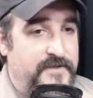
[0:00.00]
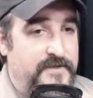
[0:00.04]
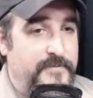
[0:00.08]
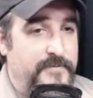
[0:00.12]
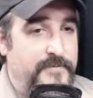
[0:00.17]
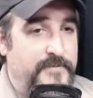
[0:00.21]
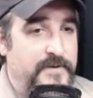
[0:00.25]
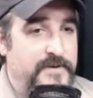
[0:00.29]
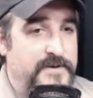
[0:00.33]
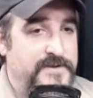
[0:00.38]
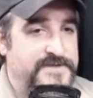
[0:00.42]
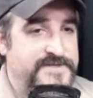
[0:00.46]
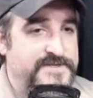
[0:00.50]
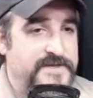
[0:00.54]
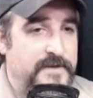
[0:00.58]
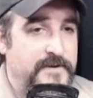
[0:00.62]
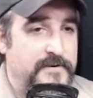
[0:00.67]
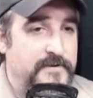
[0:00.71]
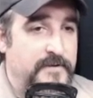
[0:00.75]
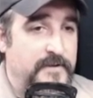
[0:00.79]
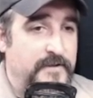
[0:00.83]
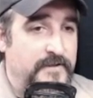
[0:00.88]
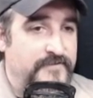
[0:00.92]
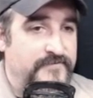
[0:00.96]
I'm going to
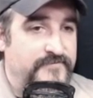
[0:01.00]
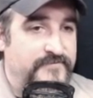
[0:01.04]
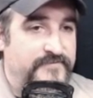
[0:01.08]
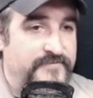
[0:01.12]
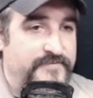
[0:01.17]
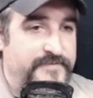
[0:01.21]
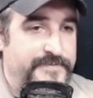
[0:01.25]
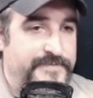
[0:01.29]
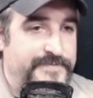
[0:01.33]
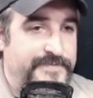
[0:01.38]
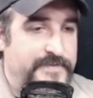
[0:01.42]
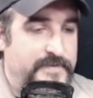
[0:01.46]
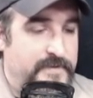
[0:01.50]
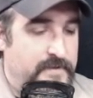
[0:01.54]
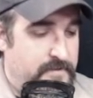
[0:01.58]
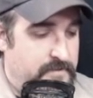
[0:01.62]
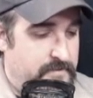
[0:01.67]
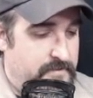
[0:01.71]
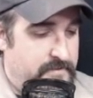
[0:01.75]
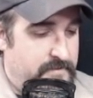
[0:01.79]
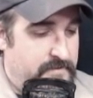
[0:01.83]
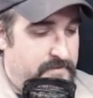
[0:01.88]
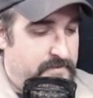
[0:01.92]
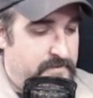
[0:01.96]
sign off.
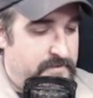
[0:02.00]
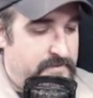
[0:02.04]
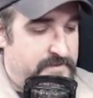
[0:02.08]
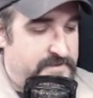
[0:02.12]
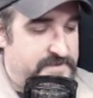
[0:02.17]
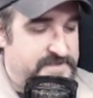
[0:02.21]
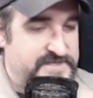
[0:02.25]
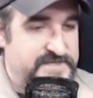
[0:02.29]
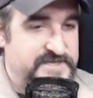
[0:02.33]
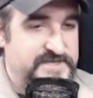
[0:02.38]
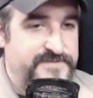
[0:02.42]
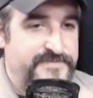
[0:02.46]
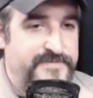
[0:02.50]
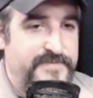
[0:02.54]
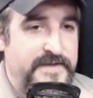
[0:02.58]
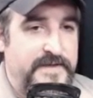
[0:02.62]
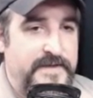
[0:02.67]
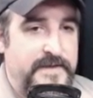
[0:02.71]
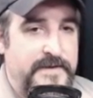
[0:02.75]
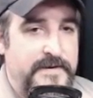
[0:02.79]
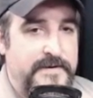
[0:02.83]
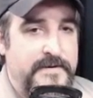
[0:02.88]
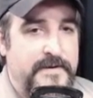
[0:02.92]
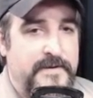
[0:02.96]
This has
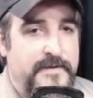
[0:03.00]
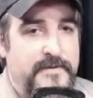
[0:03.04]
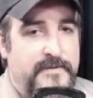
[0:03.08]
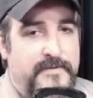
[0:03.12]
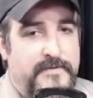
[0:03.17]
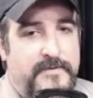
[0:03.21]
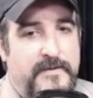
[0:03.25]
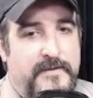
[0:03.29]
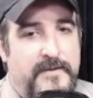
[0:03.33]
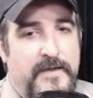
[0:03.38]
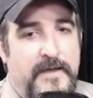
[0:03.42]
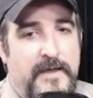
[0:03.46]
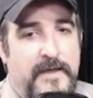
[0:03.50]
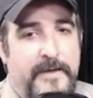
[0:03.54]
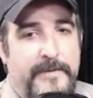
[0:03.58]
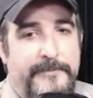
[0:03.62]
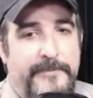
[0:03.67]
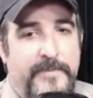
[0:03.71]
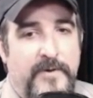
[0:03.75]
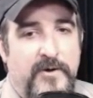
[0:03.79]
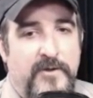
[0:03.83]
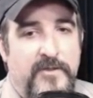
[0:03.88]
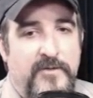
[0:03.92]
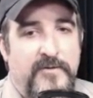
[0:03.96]
been
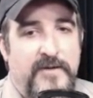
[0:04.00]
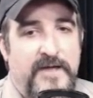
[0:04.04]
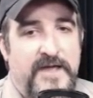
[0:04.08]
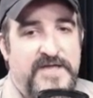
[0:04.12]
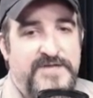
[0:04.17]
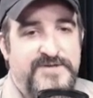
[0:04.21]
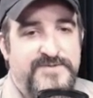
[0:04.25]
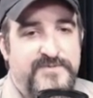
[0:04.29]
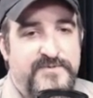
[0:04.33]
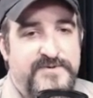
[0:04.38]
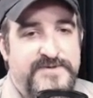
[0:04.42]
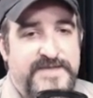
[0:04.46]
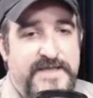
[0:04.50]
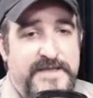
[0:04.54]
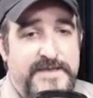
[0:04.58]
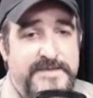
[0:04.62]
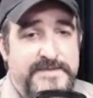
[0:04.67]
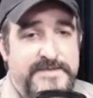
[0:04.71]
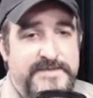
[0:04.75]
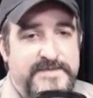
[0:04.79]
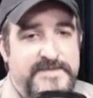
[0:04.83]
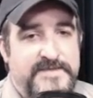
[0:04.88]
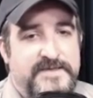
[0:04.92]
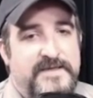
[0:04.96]
Marlowe House
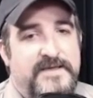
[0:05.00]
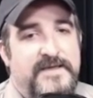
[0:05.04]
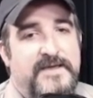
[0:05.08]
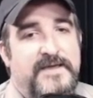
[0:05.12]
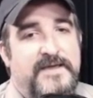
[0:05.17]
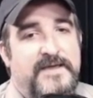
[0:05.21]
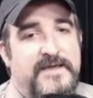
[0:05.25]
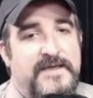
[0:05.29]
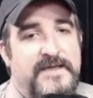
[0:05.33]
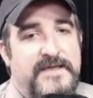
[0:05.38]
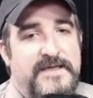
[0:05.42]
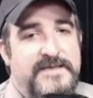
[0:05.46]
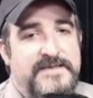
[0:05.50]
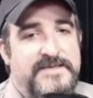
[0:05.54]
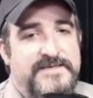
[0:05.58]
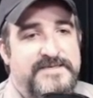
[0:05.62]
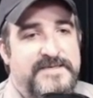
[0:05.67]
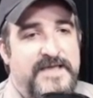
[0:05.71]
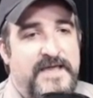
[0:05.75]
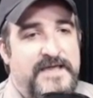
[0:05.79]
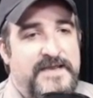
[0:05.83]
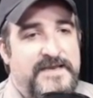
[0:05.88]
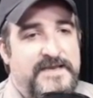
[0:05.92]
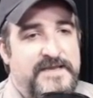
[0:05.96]
Presents
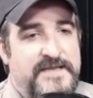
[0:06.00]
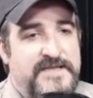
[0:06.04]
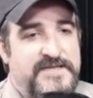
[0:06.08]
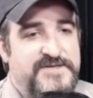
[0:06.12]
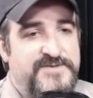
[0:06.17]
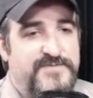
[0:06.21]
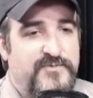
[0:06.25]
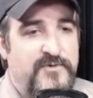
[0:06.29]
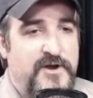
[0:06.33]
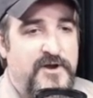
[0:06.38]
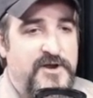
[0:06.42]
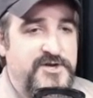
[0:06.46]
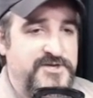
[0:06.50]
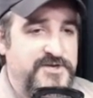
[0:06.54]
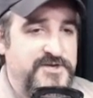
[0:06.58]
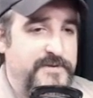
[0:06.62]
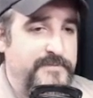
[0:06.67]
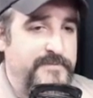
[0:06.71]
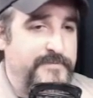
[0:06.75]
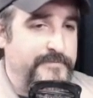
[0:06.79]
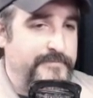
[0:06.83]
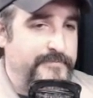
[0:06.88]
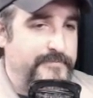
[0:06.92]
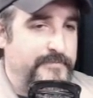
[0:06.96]
Insight and
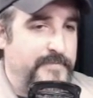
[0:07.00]
Inspiration.